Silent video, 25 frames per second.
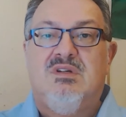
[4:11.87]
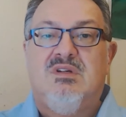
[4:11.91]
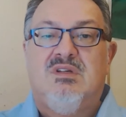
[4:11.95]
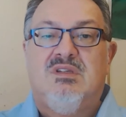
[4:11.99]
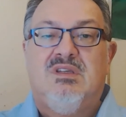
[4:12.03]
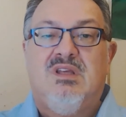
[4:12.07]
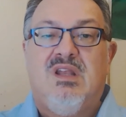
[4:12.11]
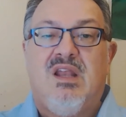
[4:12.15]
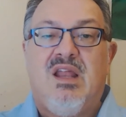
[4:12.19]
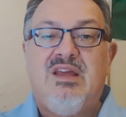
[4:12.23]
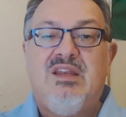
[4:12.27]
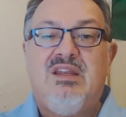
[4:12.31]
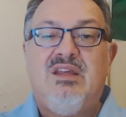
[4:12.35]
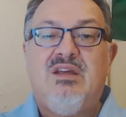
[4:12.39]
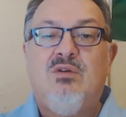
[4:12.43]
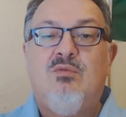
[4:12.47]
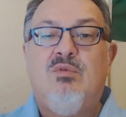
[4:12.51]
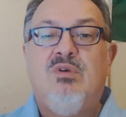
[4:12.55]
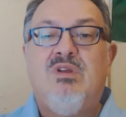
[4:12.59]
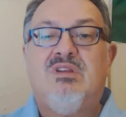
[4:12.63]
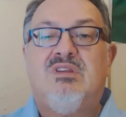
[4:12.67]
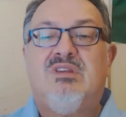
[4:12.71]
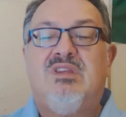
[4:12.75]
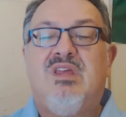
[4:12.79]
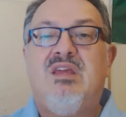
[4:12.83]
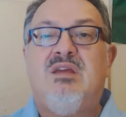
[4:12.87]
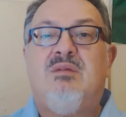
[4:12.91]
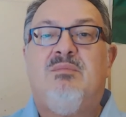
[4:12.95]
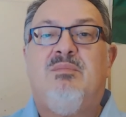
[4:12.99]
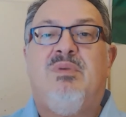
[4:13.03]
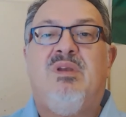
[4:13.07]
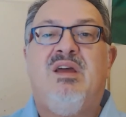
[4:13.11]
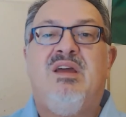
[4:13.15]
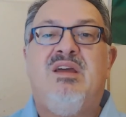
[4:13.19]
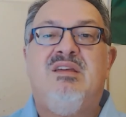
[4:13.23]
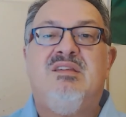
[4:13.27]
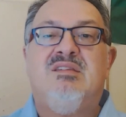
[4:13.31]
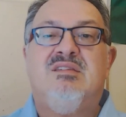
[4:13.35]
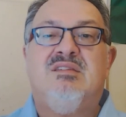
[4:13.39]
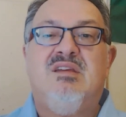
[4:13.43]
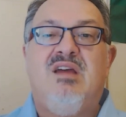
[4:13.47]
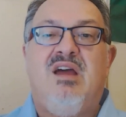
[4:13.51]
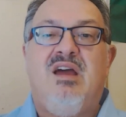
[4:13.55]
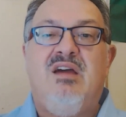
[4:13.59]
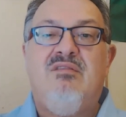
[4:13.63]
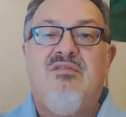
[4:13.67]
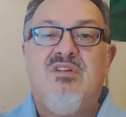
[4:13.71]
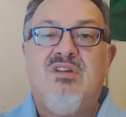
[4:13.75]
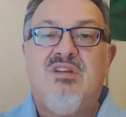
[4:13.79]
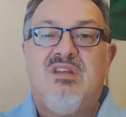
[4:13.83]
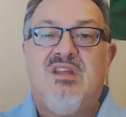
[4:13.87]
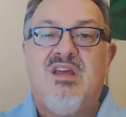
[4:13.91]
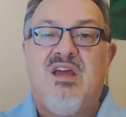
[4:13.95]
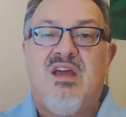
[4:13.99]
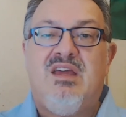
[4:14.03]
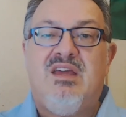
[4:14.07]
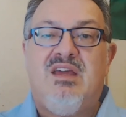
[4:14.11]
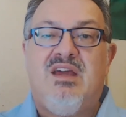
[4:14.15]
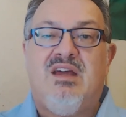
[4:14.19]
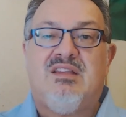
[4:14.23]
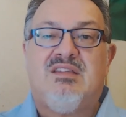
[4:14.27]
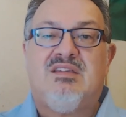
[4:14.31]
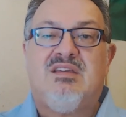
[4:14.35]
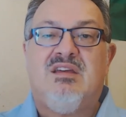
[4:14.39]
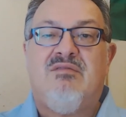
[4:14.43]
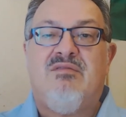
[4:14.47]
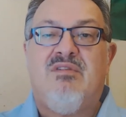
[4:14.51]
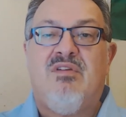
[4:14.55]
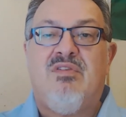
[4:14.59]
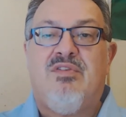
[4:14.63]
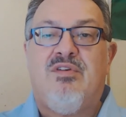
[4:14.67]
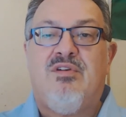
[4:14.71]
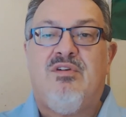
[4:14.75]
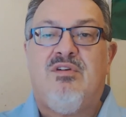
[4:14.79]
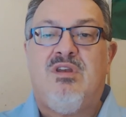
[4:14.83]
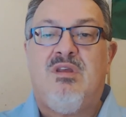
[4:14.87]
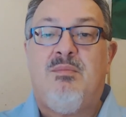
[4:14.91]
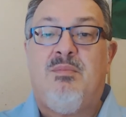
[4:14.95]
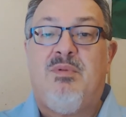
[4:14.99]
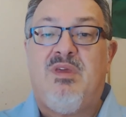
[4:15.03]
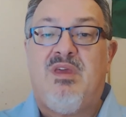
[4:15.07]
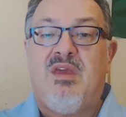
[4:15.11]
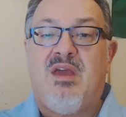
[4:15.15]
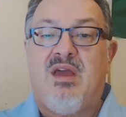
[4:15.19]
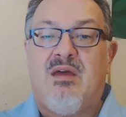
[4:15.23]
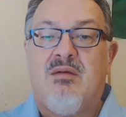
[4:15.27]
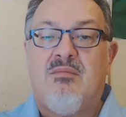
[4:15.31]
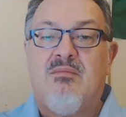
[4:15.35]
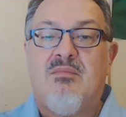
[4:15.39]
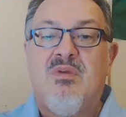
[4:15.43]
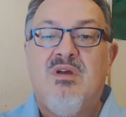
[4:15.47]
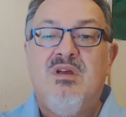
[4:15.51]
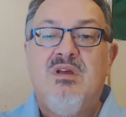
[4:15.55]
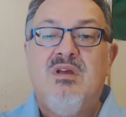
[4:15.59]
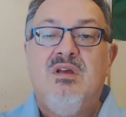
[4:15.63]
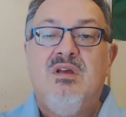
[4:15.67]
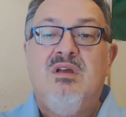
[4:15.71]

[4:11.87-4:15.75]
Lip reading: The lighting will take place every day at 7:30 p.m.